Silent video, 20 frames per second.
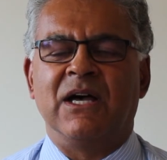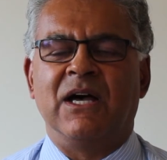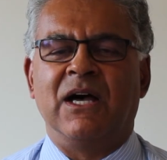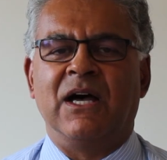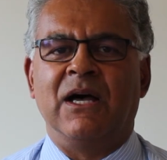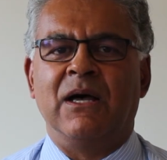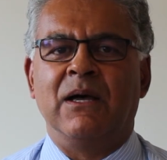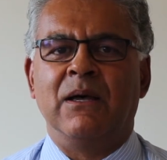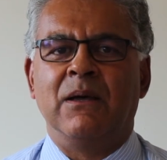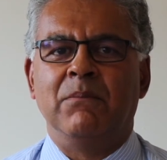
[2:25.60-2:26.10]

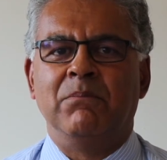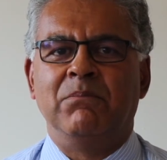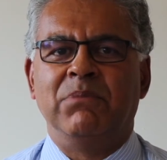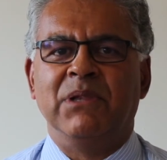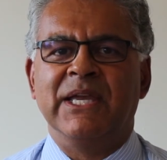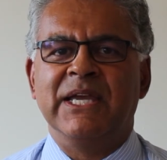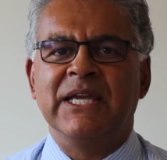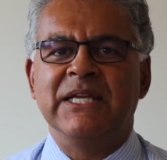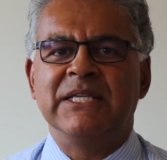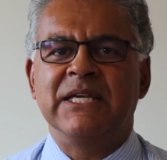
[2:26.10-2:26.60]
are
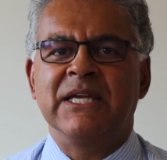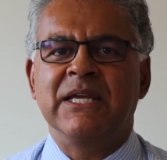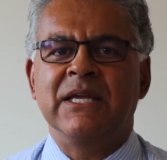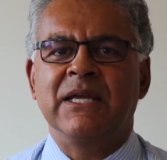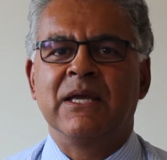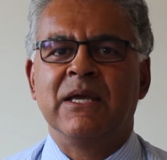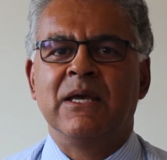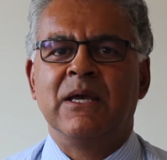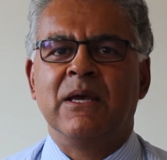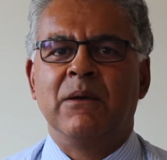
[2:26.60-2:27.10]
bleeding,
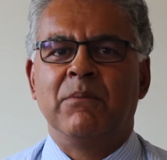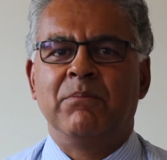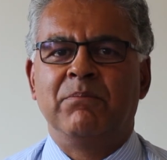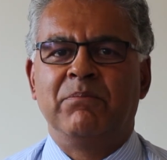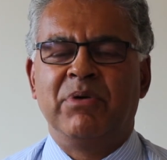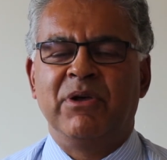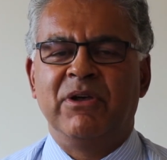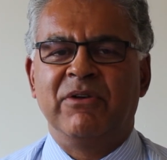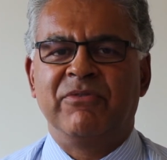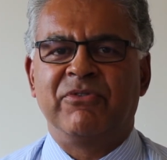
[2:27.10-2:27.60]

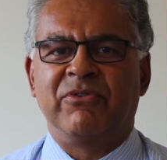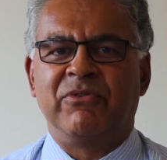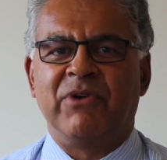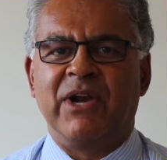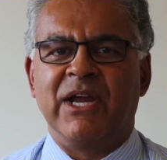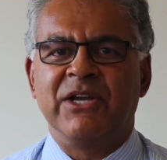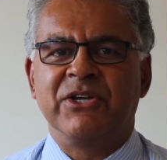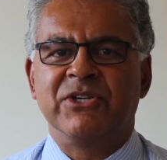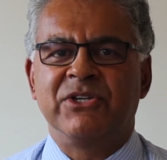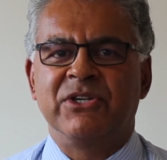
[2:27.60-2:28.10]

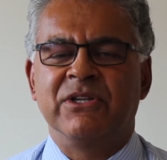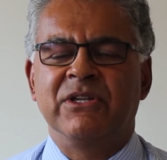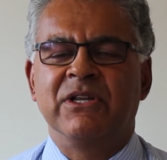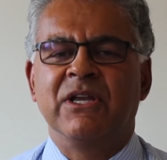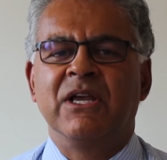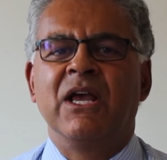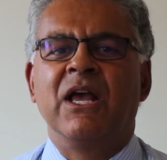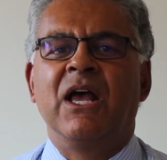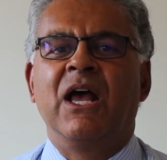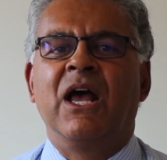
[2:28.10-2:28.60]
perforation,
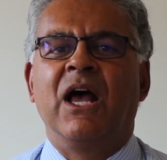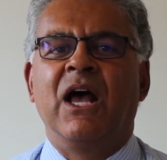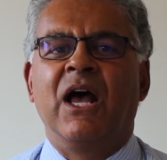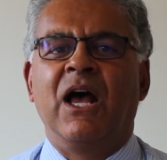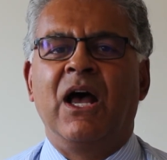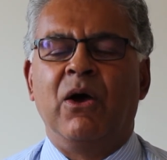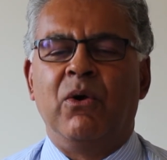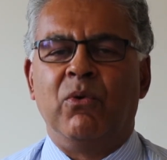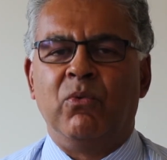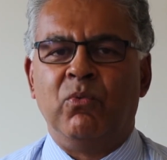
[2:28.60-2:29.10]

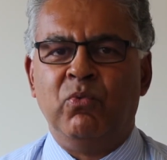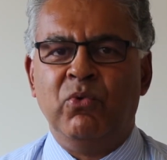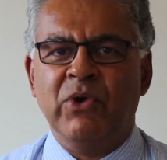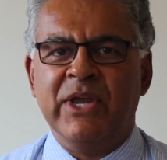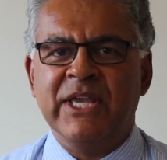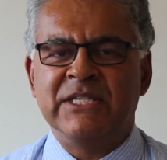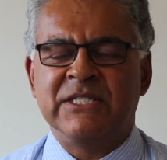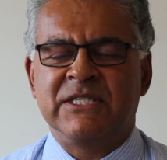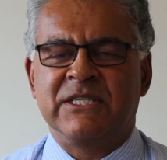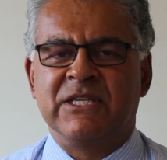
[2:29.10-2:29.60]

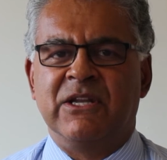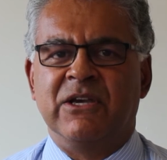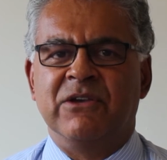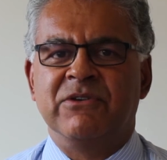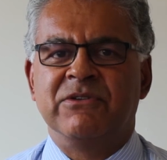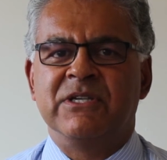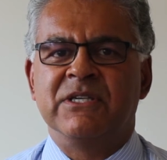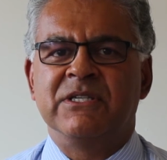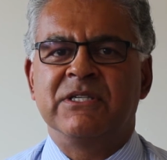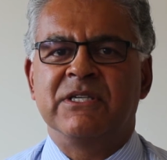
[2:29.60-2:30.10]

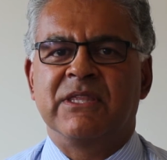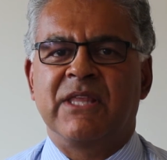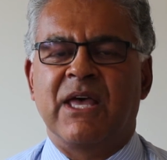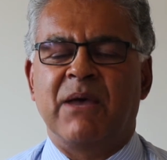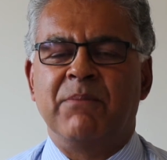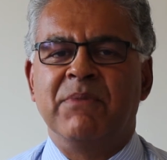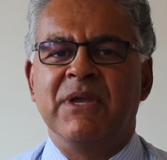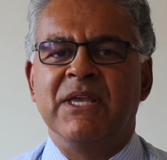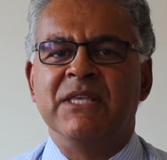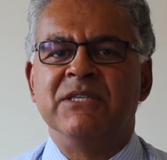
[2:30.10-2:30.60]
restenosis,
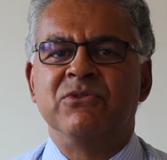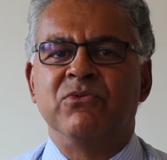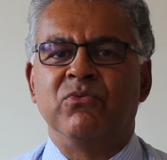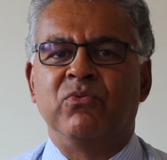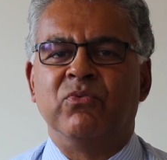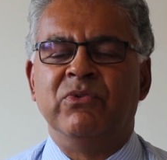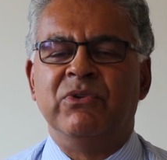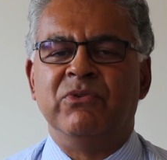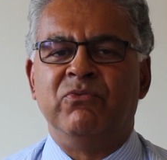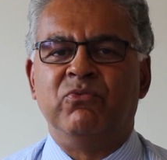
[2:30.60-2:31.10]
that means
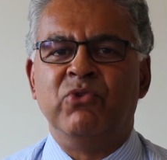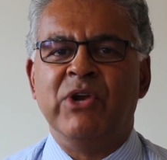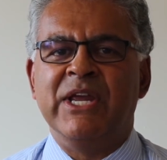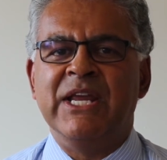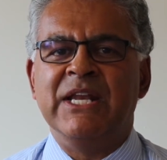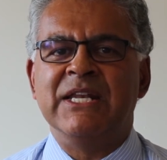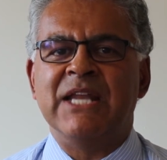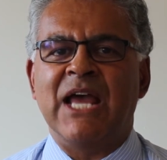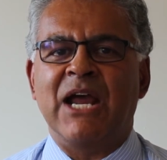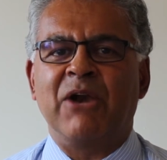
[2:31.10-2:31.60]

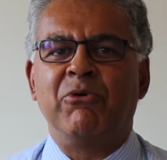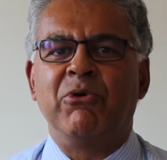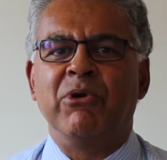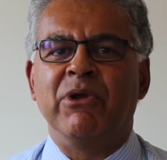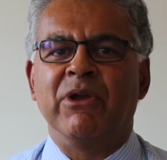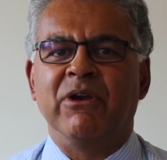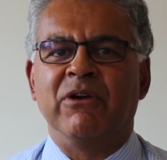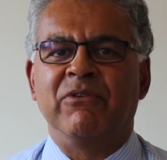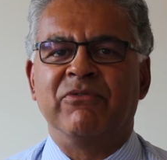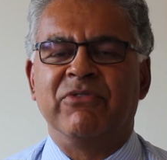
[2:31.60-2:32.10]

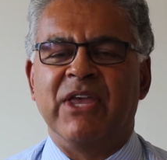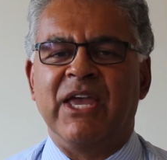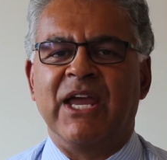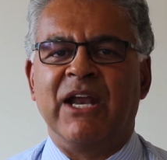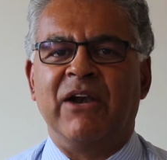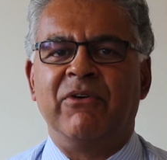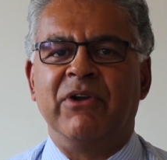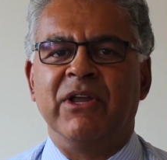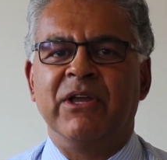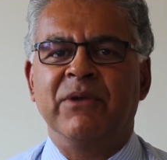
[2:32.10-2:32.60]
re-narrowing of the
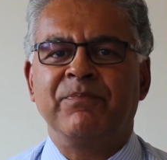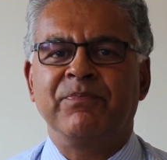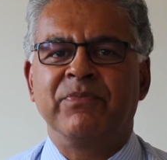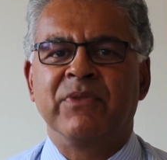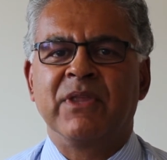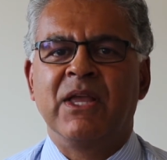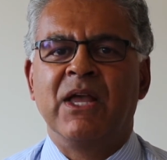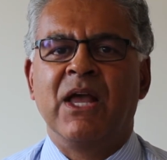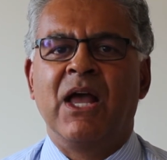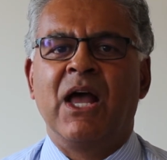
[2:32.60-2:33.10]
area,
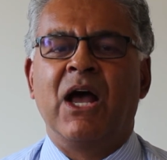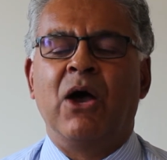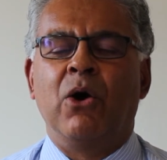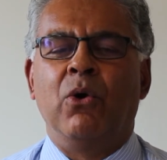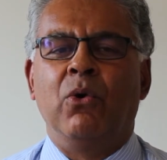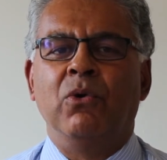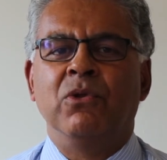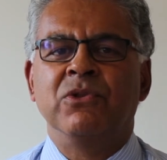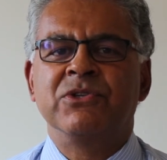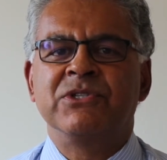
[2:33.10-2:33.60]

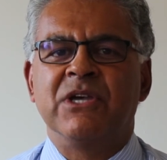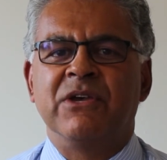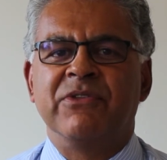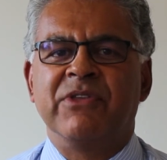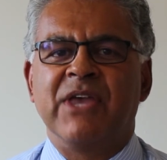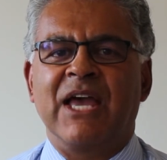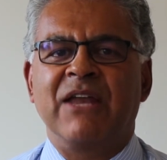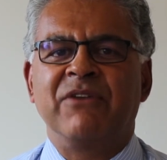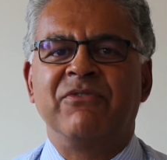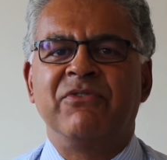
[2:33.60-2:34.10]
also
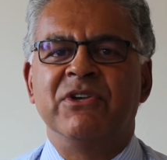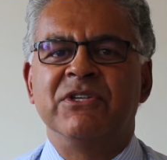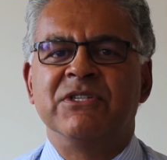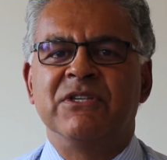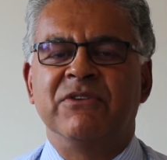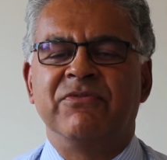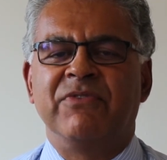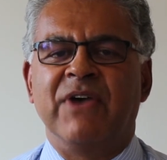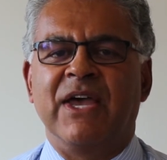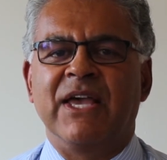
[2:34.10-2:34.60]
the
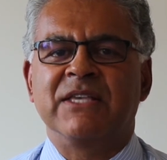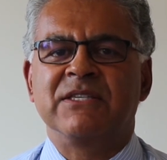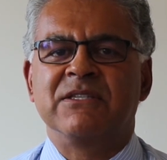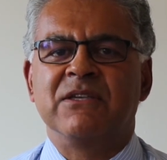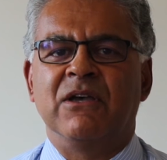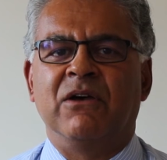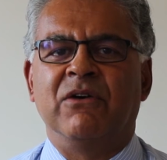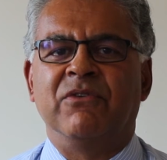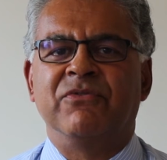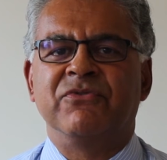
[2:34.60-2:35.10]
adverse effects
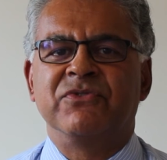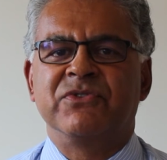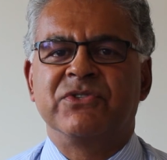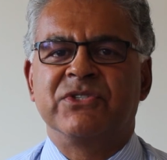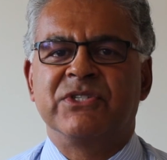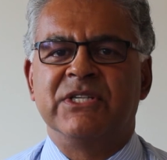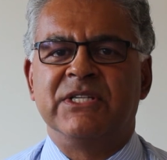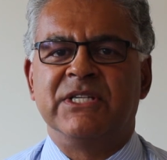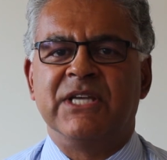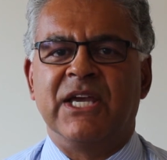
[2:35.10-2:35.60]
of
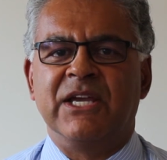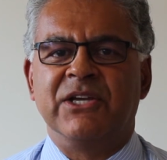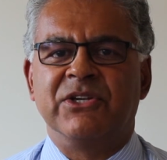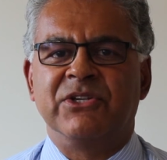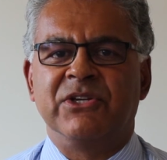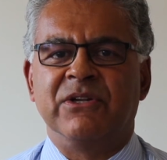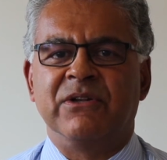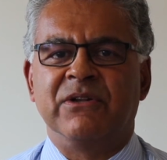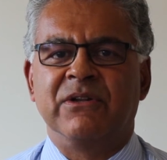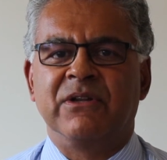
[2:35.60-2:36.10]

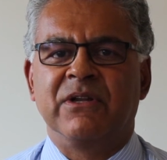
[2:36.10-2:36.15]
sedation.